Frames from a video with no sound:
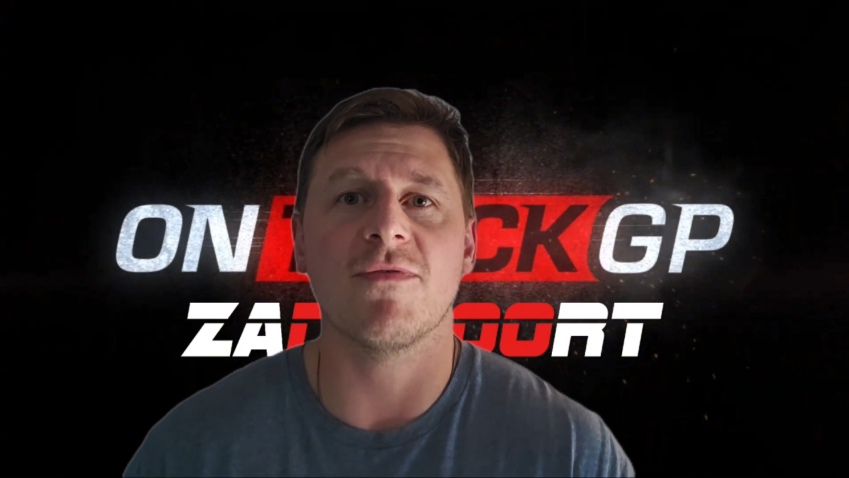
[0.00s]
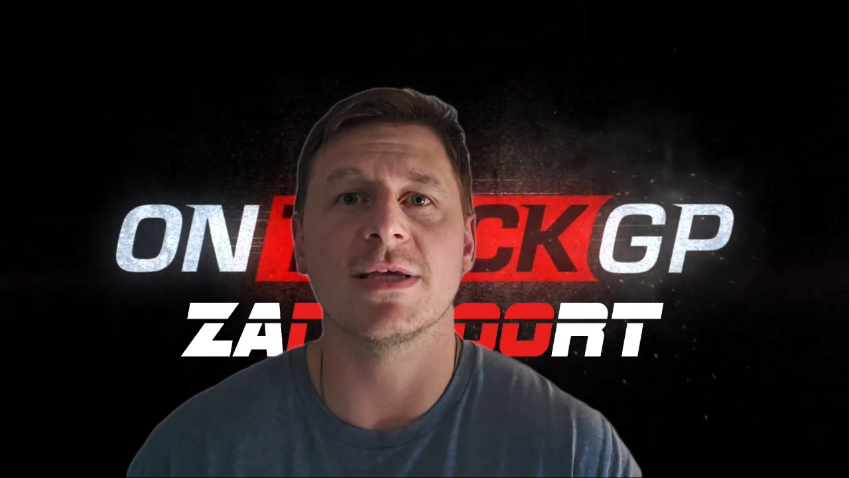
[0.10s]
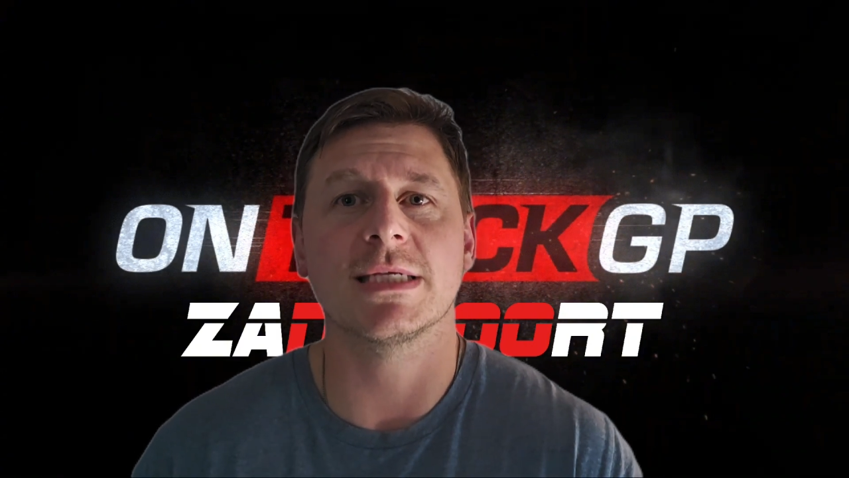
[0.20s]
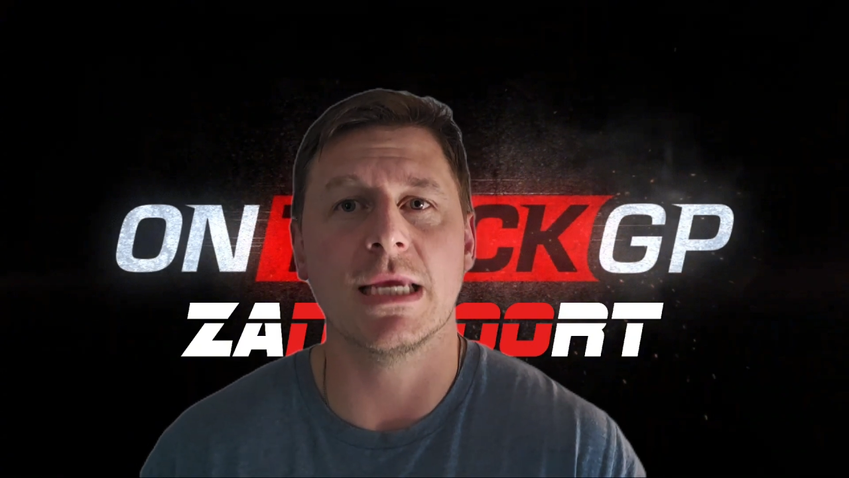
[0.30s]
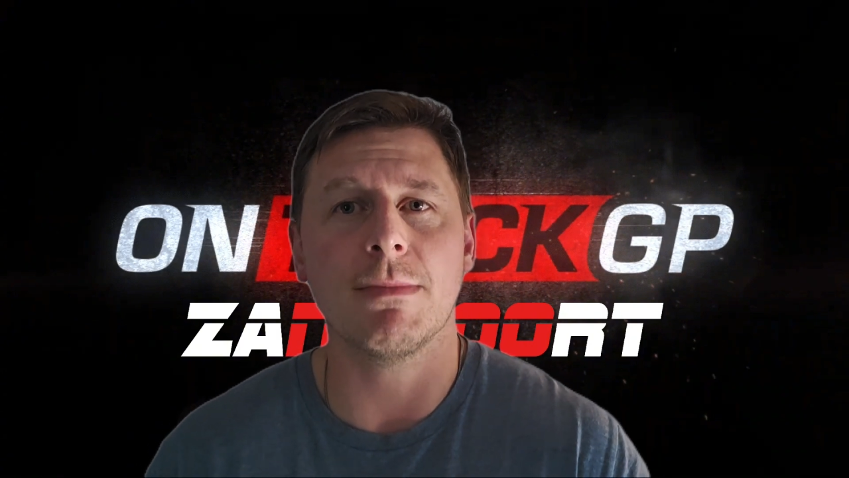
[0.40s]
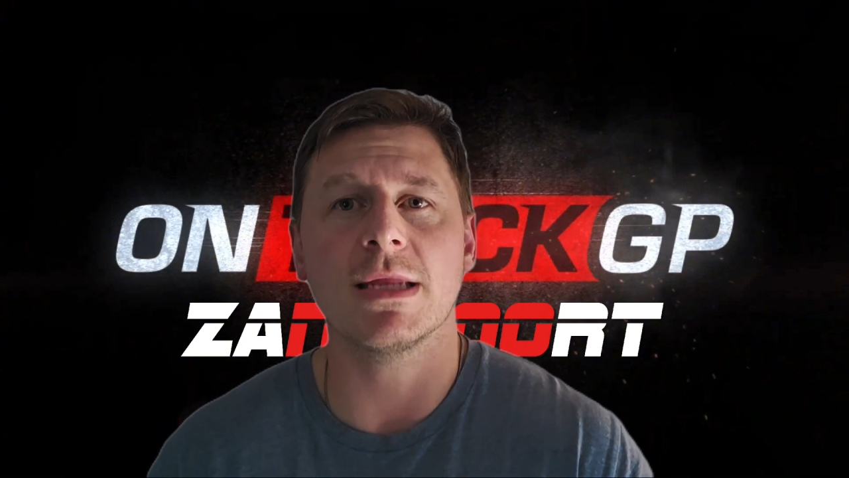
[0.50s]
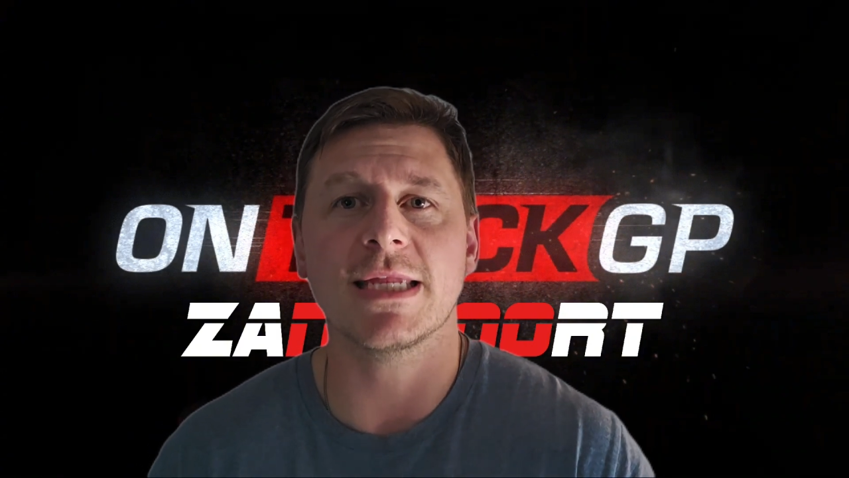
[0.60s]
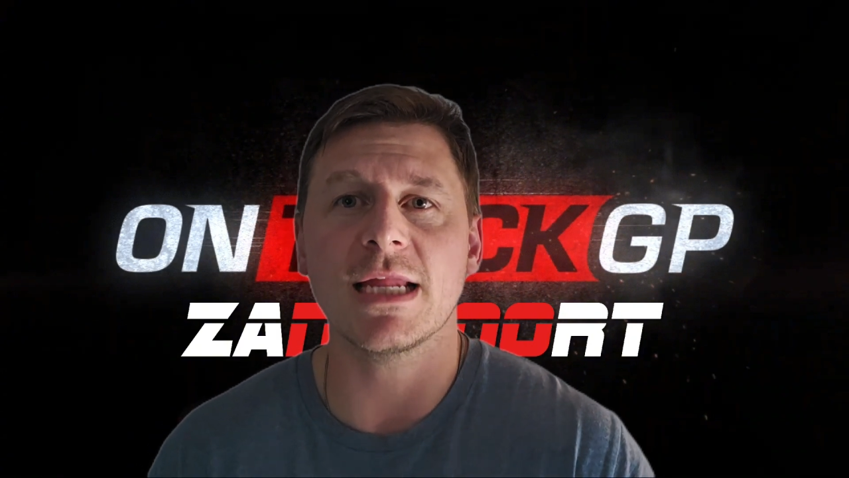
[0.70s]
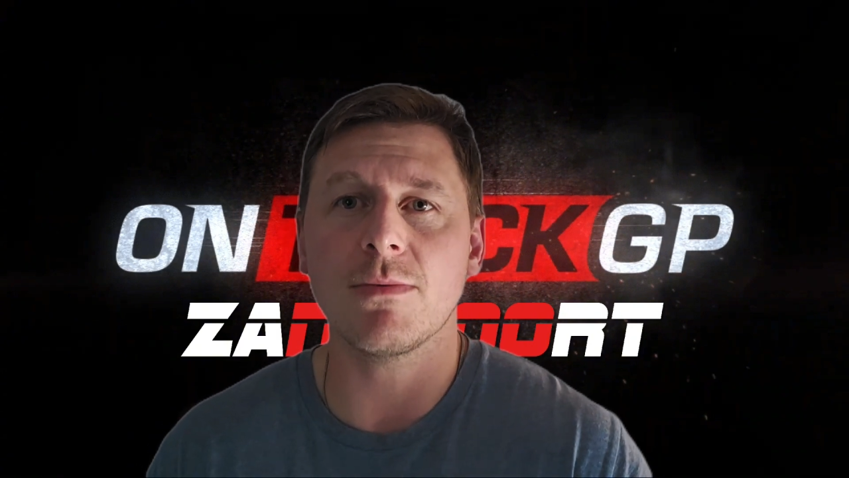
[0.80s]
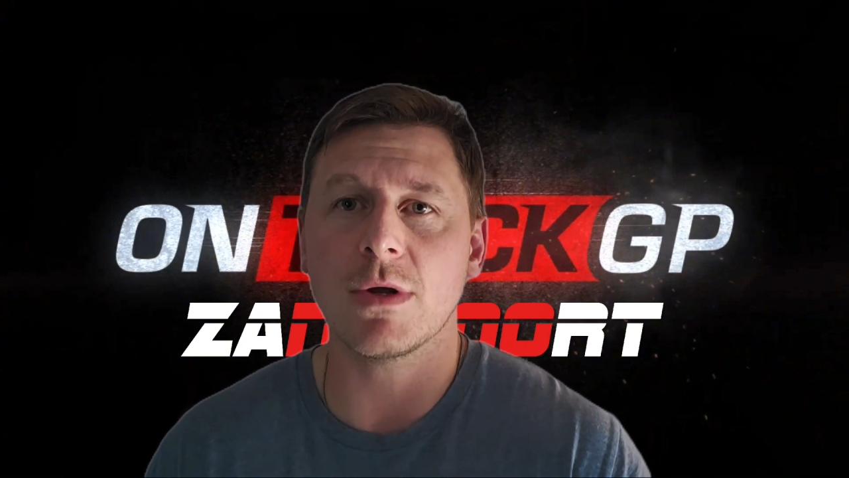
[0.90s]
his teammate
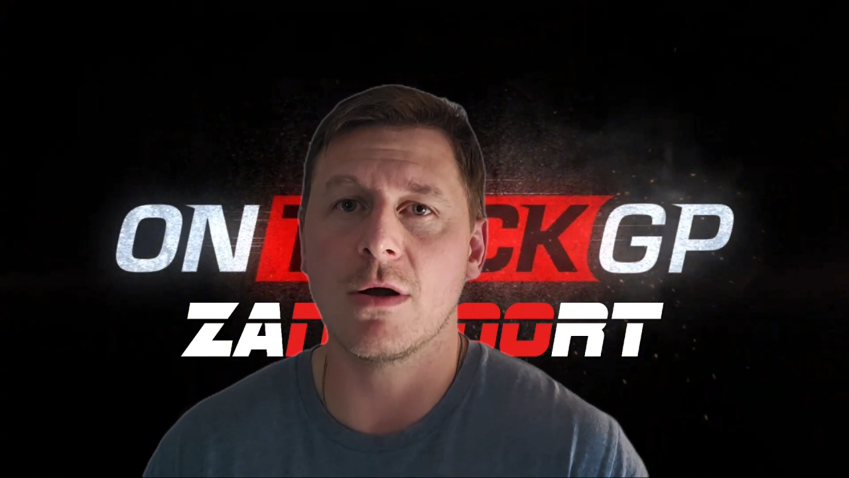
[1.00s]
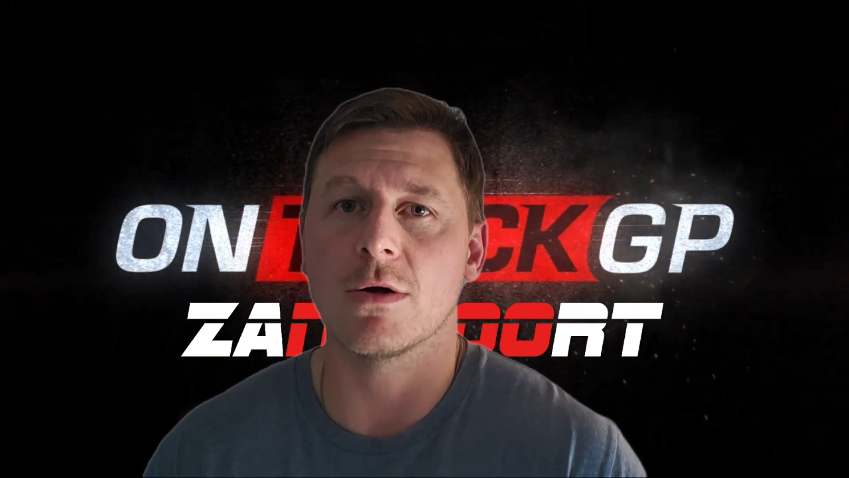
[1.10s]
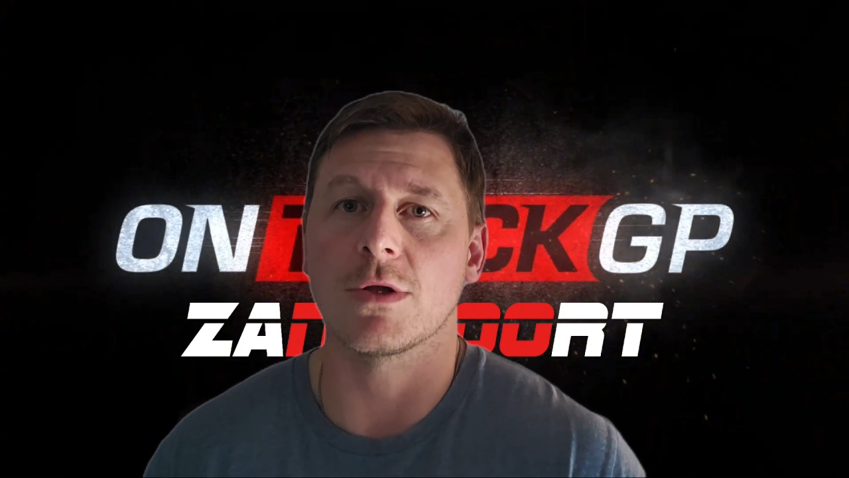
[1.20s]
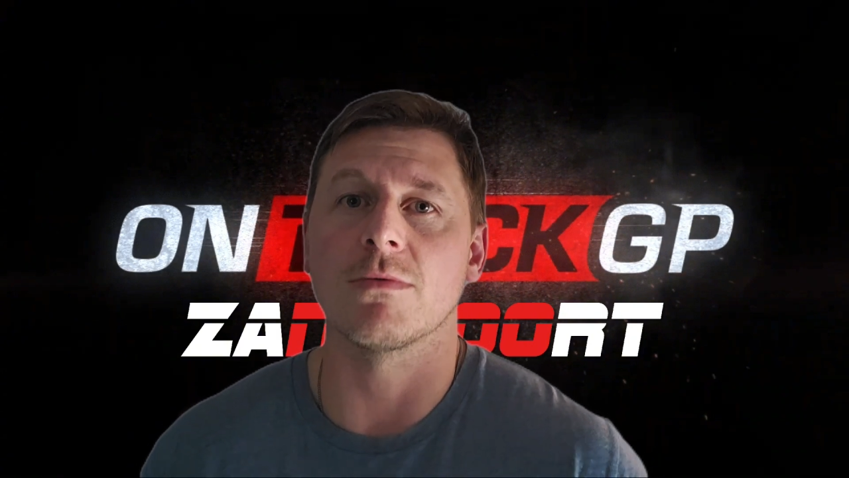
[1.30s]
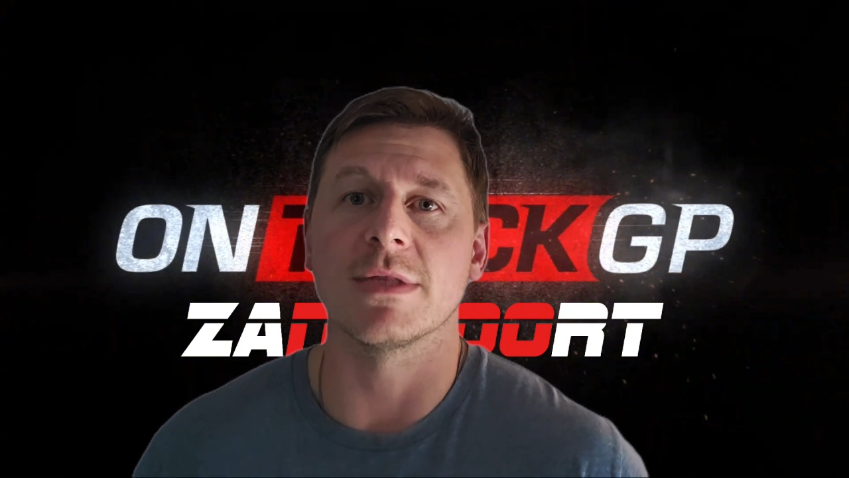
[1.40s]
Danny Ricciardo